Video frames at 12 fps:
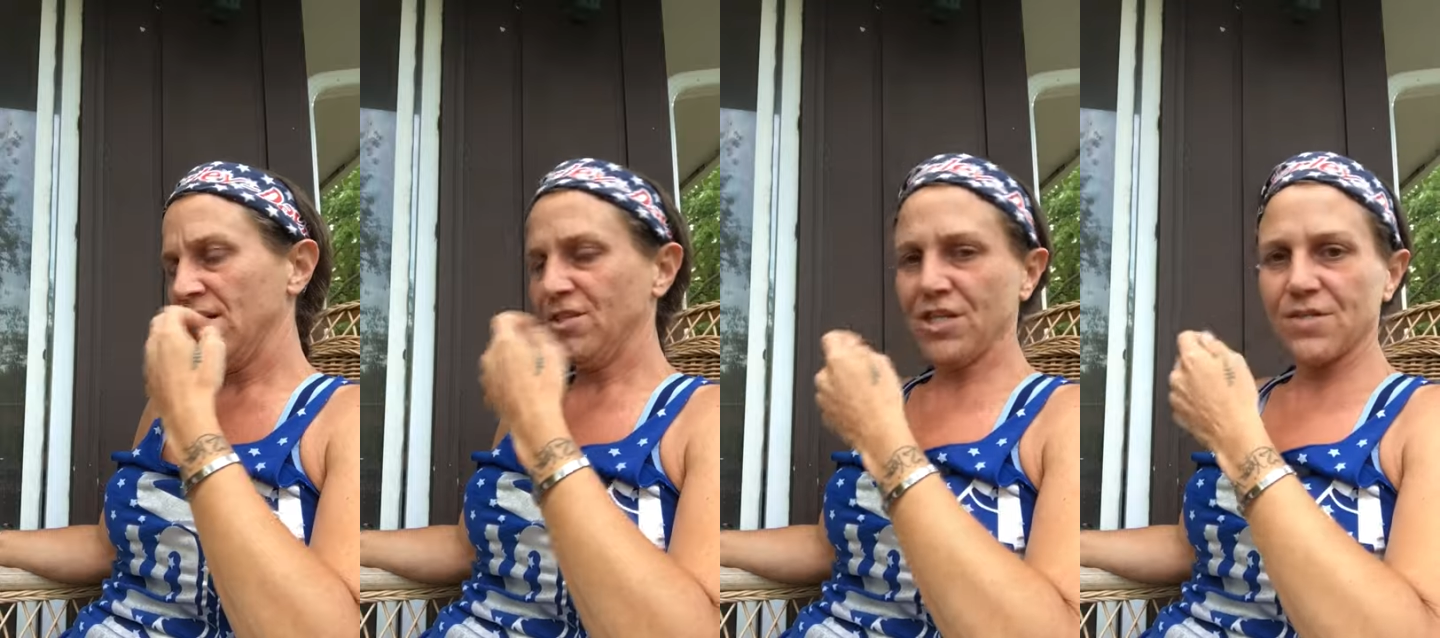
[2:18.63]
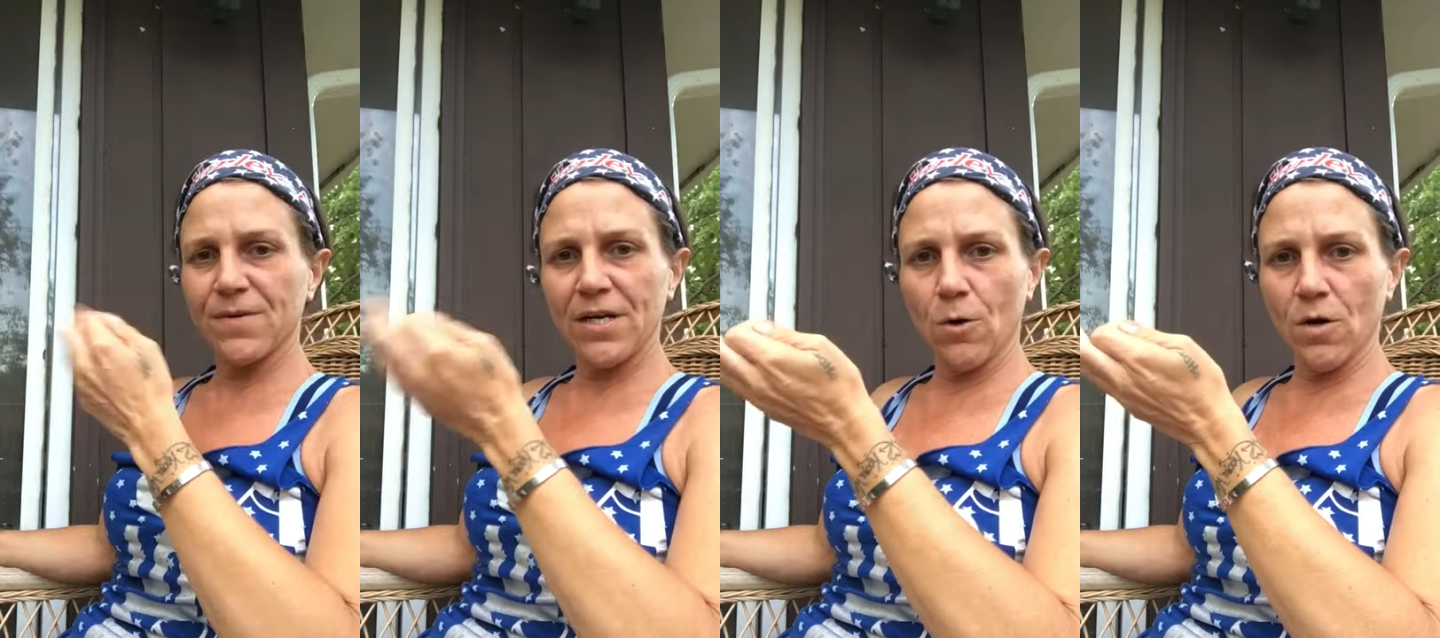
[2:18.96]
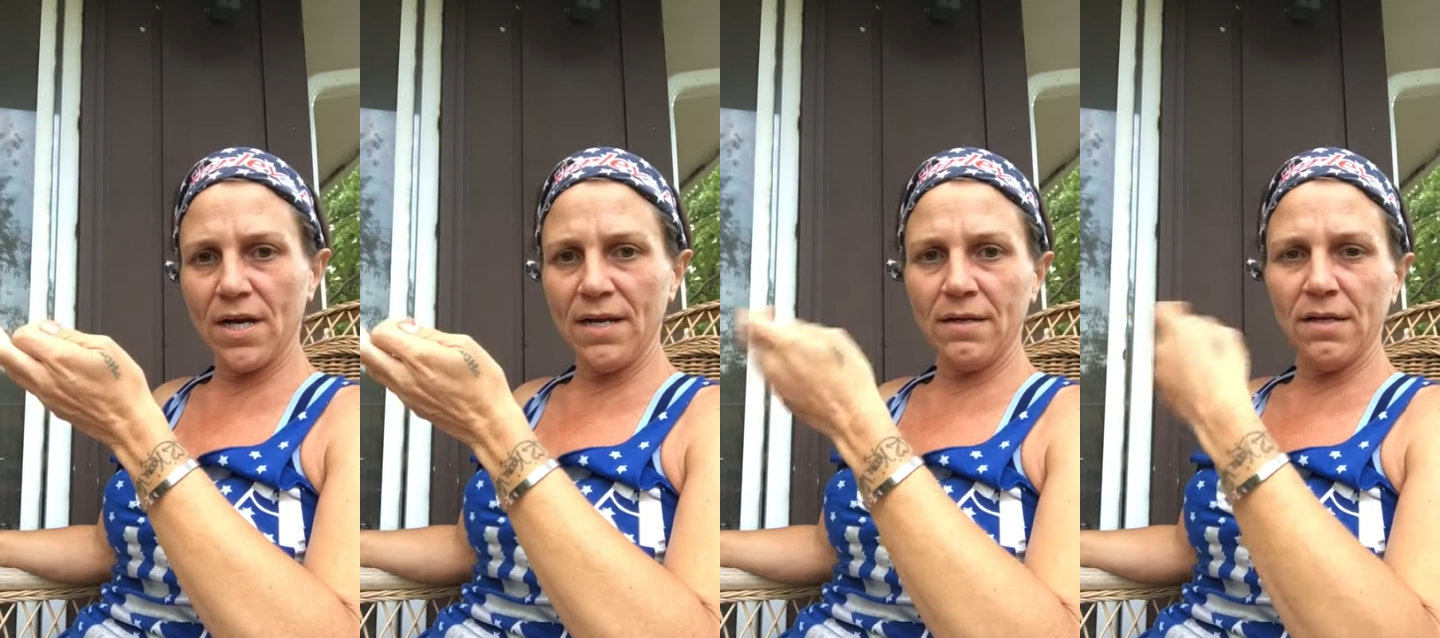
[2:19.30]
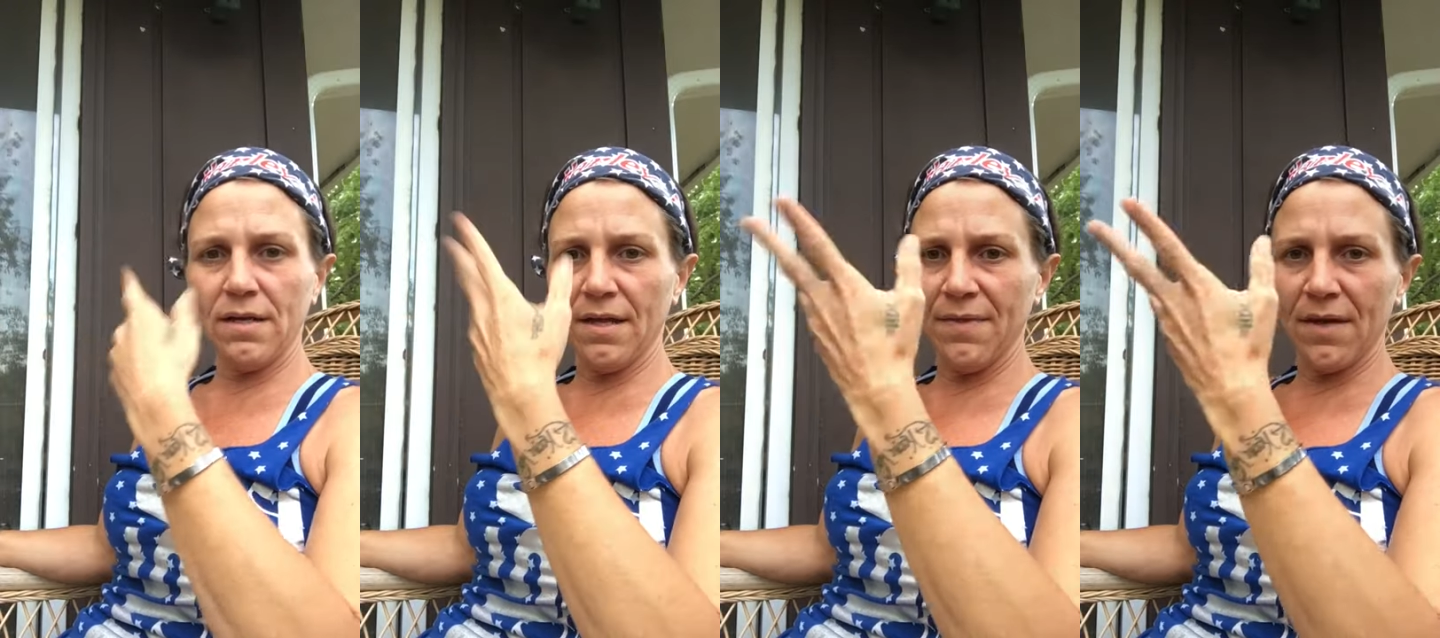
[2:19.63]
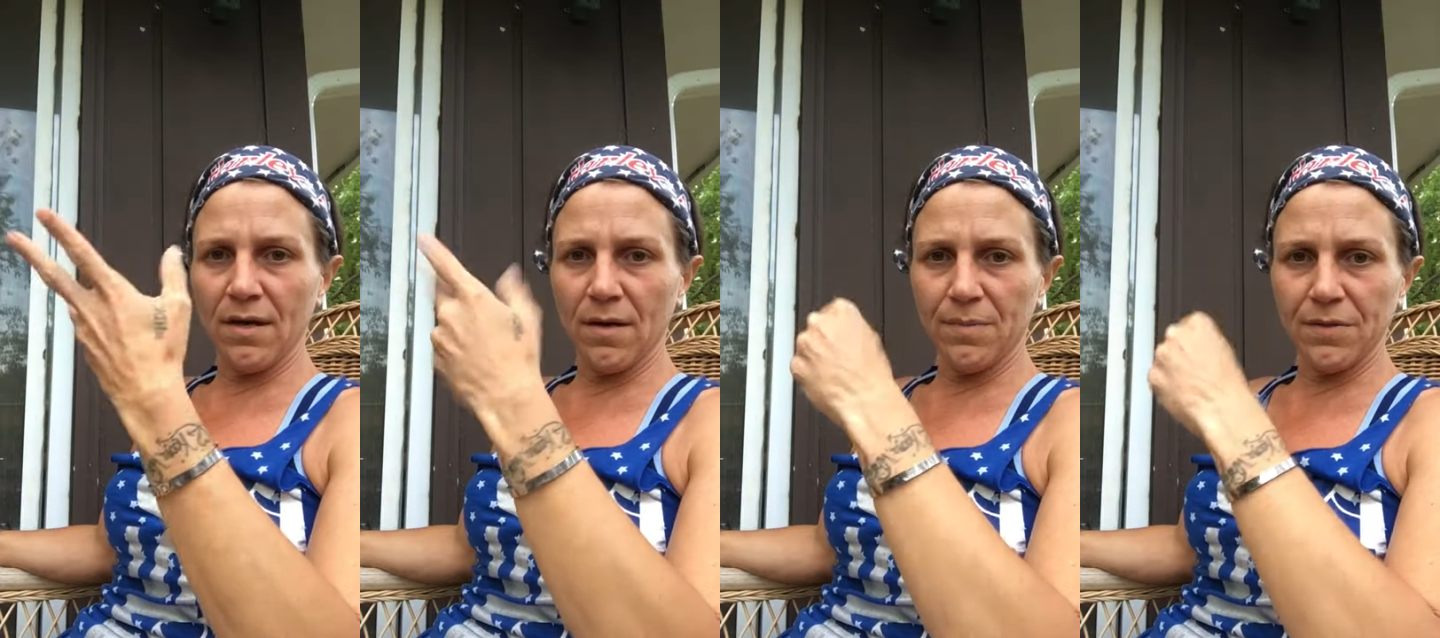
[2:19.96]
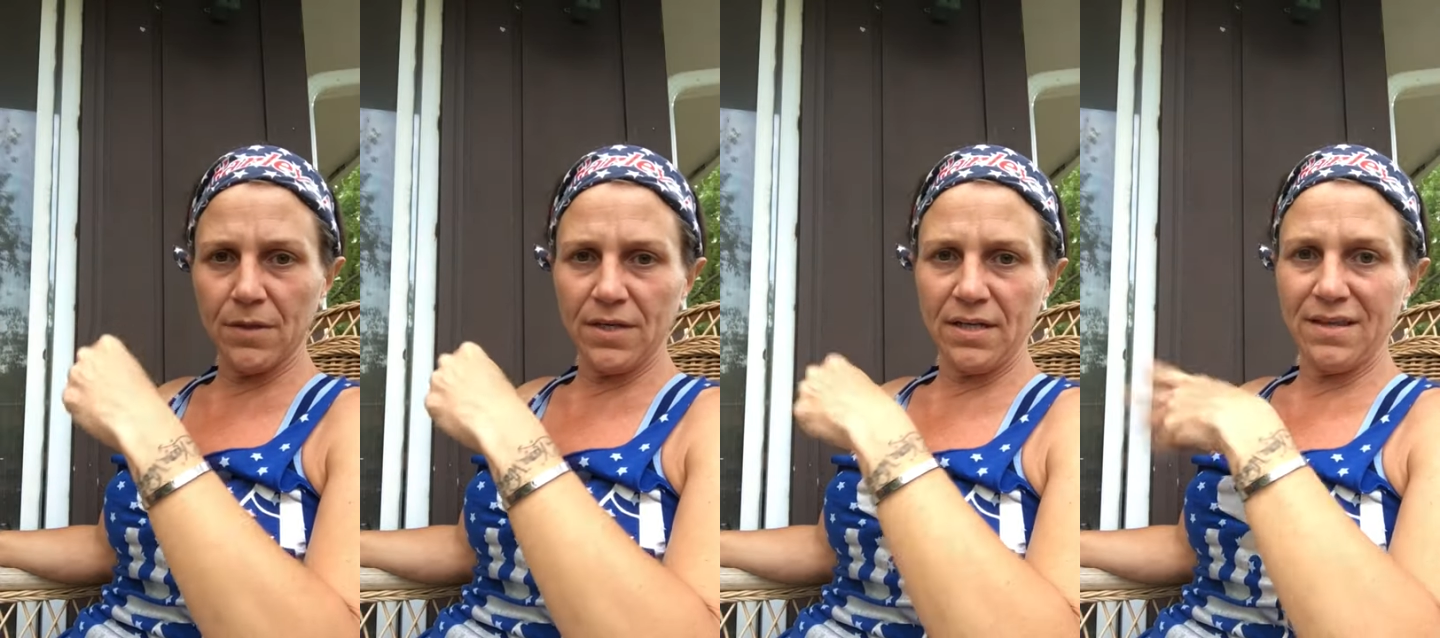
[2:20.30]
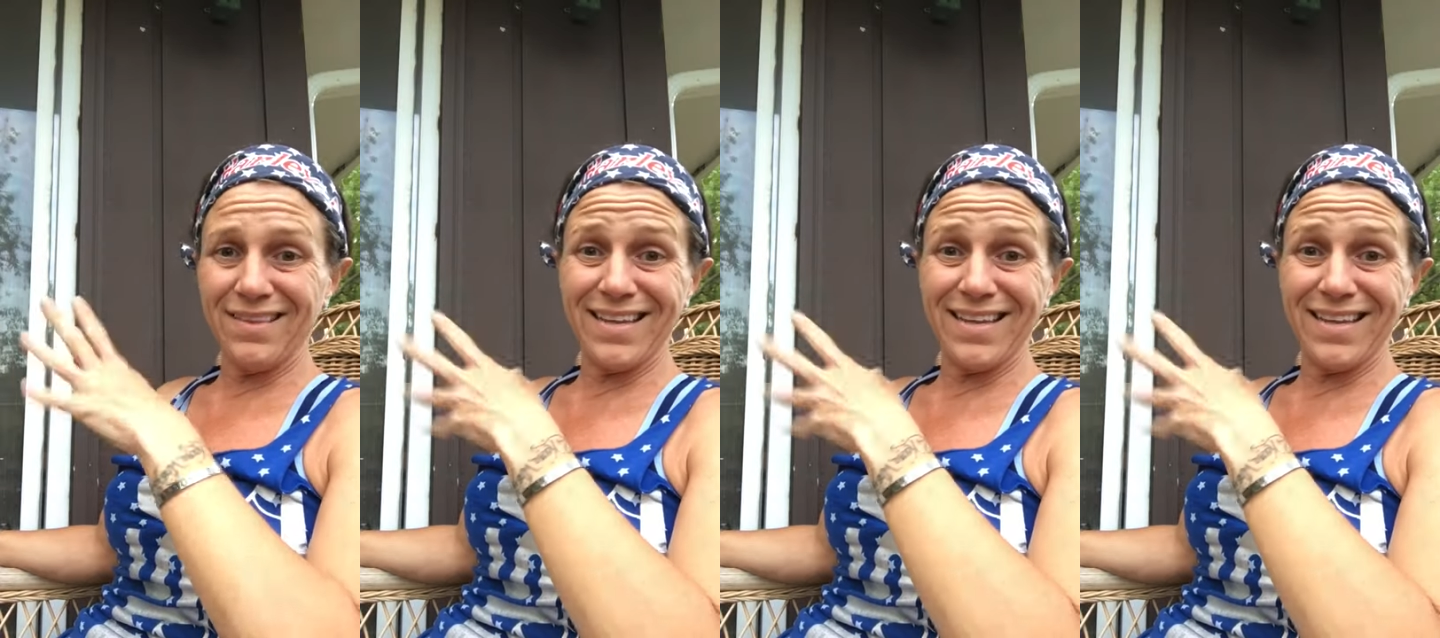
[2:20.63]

Just record it and then upload it.